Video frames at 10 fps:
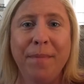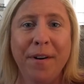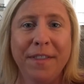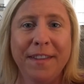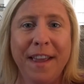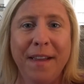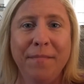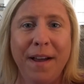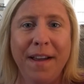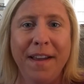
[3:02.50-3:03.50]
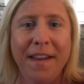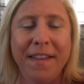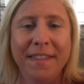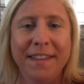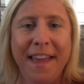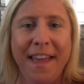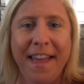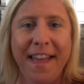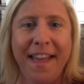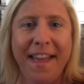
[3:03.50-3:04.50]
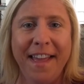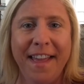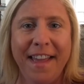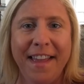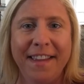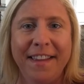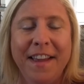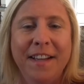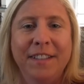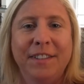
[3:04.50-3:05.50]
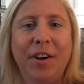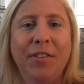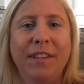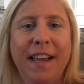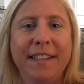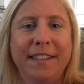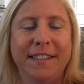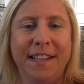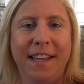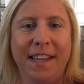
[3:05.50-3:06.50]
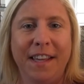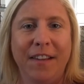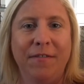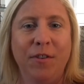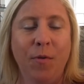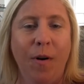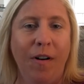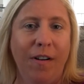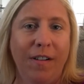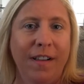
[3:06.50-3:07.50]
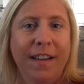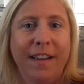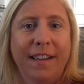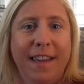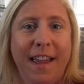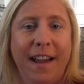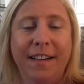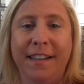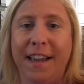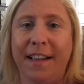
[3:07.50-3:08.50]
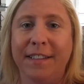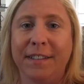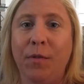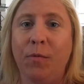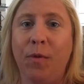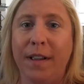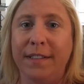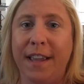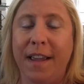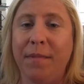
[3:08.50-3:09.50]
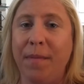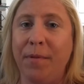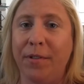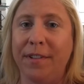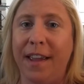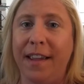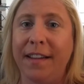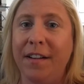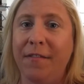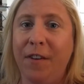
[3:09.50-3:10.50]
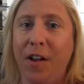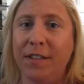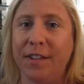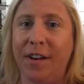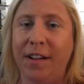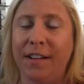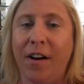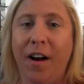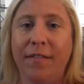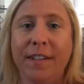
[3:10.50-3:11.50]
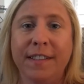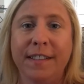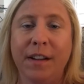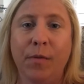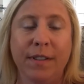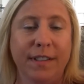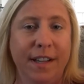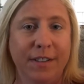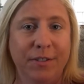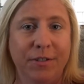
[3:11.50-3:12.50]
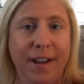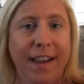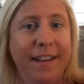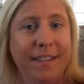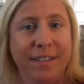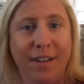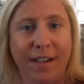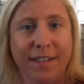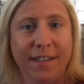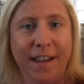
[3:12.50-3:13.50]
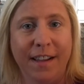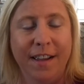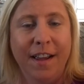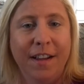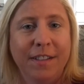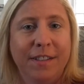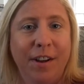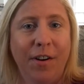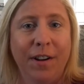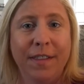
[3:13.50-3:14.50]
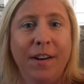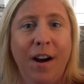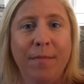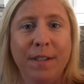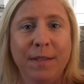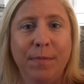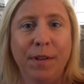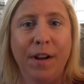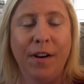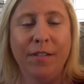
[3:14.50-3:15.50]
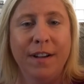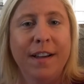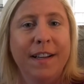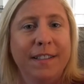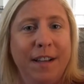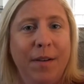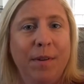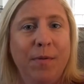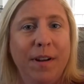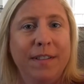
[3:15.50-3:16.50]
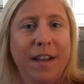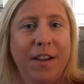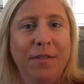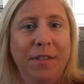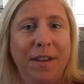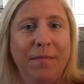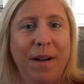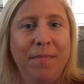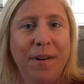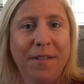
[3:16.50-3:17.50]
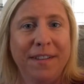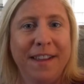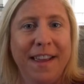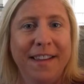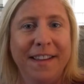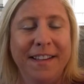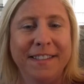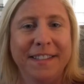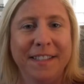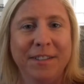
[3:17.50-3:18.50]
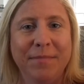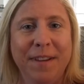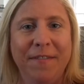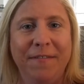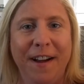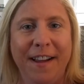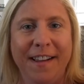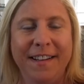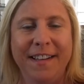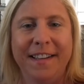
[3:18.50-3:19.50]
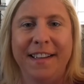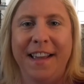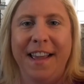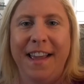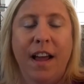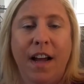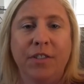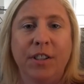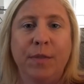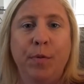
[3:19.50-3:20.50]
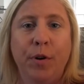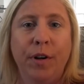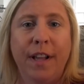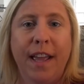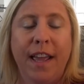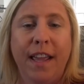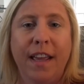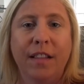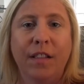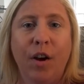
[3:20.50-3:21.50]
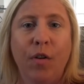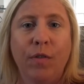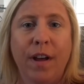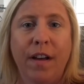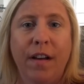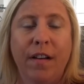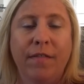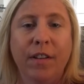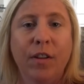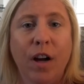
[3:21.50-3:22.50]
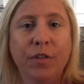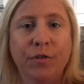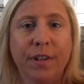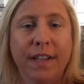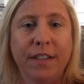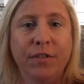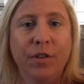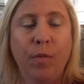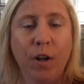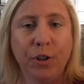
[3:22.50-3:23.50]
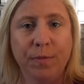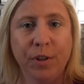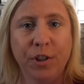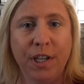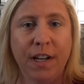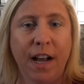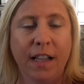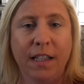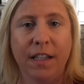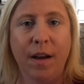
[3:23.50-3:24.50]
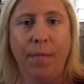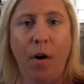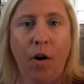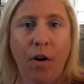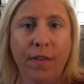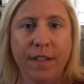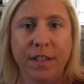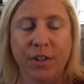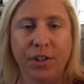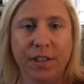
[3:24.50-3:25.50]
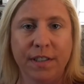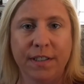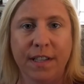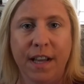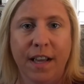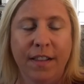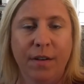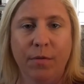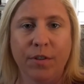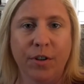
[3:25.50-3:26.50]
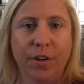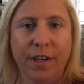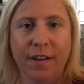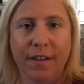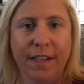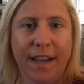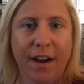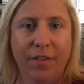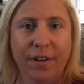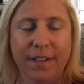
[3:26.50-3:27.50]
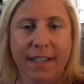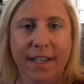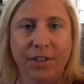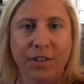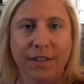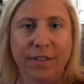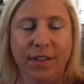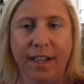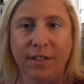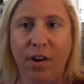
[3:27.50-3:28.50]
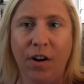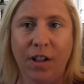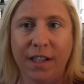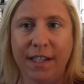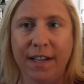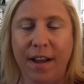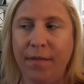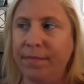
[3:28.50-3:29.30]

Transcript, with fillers: birthday month! Yay! So let's see if you all can't guess what day my birthday falls on. Obviously it wasn't yesterday and it's not today. So in the comments below, tell me what day you think my birthday is. This will be fun. I just put a load of laundry into the washing machine. I cleaned up all the dishes that were dirty on the counter in the kitchen, so that's all cleaned up.